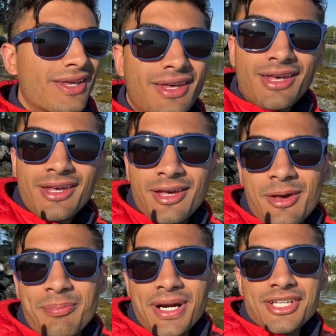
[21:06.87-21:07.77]

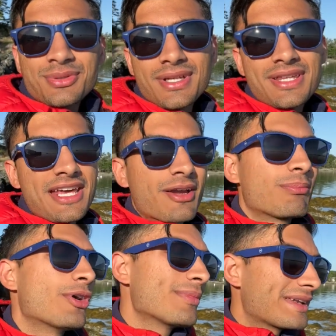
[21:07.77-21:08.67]
But I just want to take a
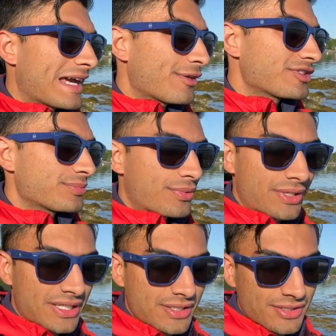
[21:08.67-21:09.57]
moment now this
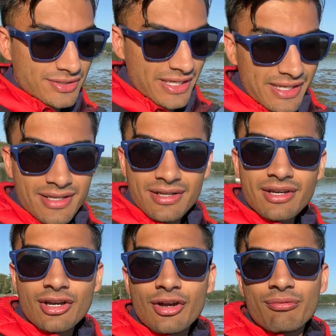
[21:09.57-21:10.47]
morning to just like
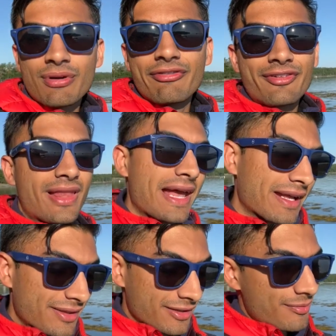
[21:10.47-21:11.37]

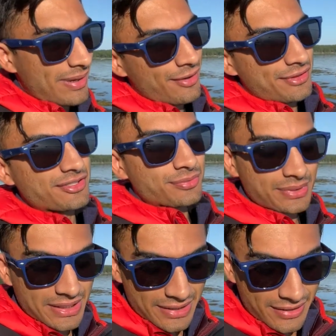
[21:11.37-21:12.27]
reflect about this
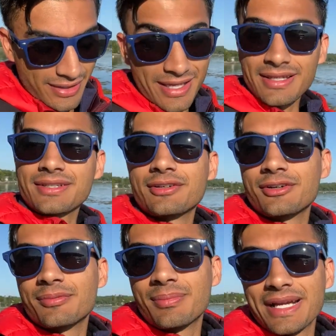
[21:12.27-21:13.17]
week and like, you know,
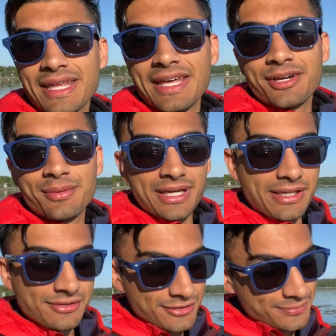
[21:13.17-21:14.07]
my takeaways.
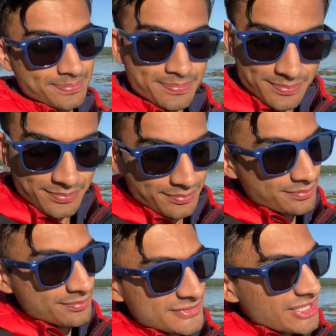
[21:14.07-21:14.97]

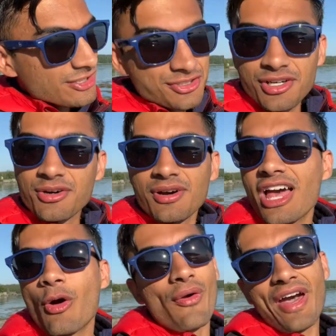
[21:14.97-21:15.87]
So,
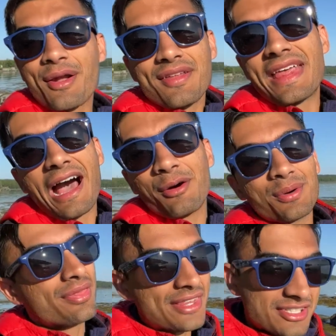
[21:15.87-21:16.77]
without a doubt,
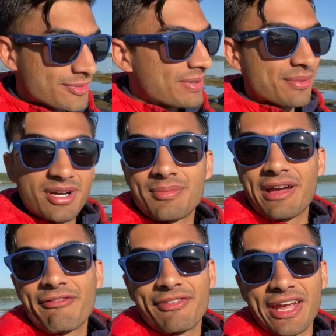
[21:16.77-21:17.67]
this has been one of my
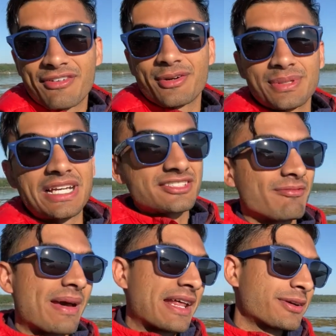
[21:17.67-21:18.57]
favorite weeks of
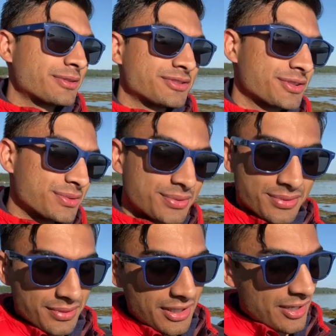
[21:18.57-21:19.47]
medical
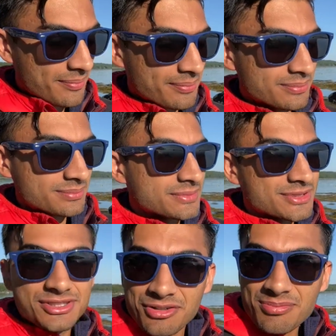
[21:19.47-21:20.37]
school. Um,
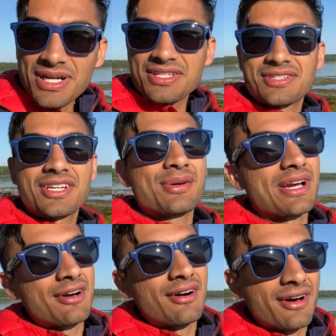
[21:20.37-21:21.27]
so much going
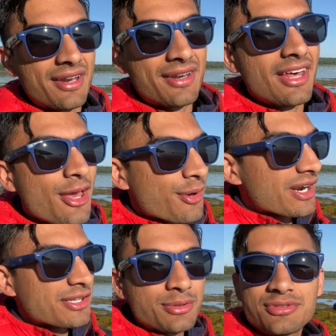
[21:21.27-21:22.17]
on. Got to
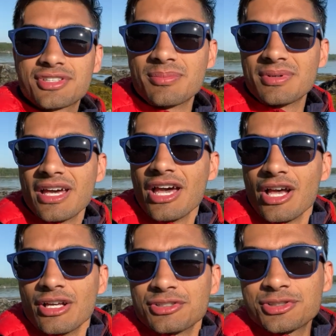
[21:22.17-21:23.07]
do some
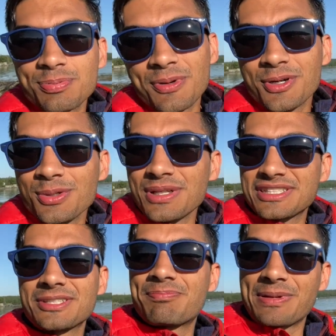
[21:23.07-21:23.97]
super cool
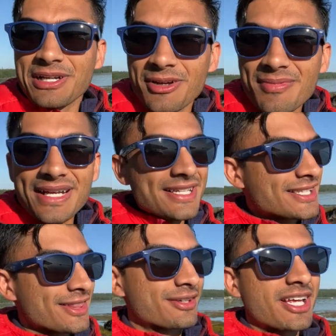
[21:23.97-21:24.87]
experiments and
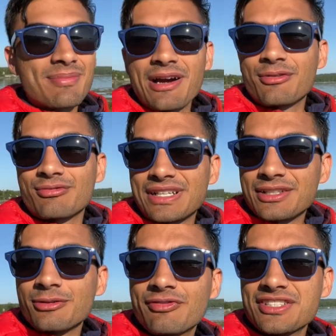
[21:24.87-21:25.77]
learning about
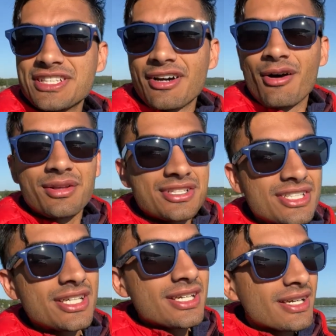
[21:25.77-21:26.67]
renal
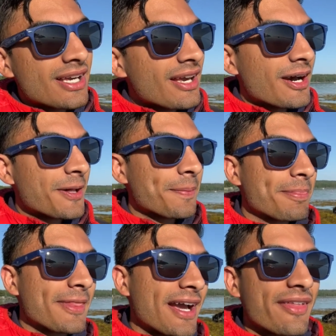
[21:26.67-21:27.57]
physiology. Um,
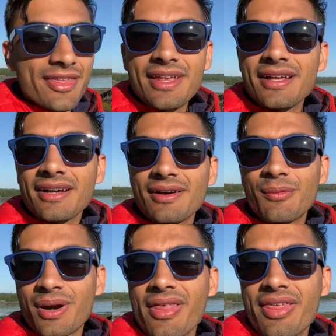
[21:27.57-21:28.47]
I think
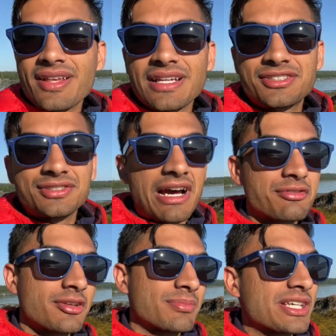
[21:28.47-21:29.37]
one of the things that stood out
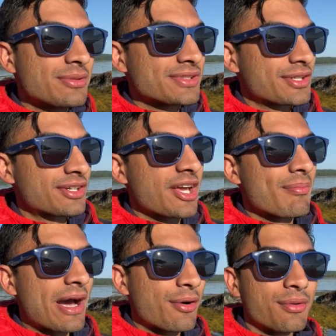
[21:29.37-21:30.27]
to me was learning
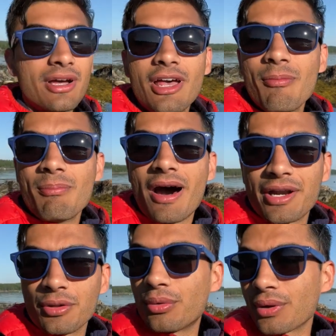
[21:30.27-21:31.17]
about model
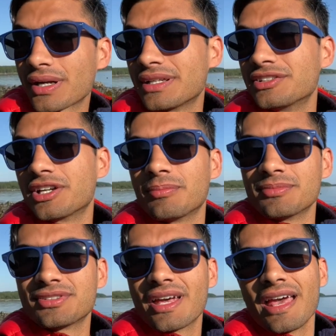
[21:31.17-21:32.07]

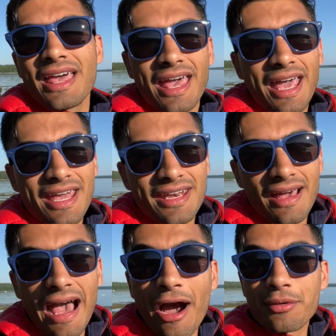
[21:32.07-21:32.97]
organisms and
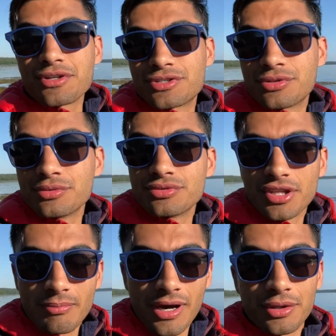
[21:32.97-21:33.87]
how to choose the
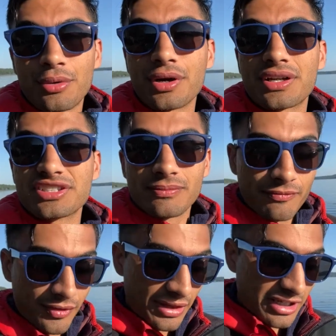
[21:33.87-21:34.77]
model organism
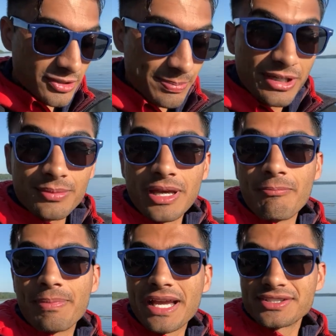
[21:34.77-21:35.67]
for the experiment
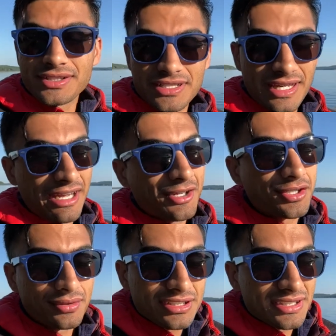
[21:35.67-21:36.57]
based on its
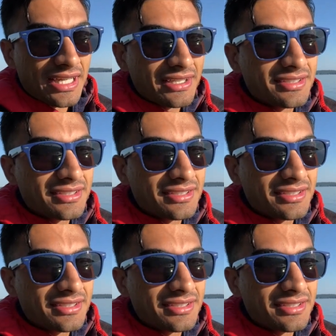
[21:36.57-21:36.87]
characteristics.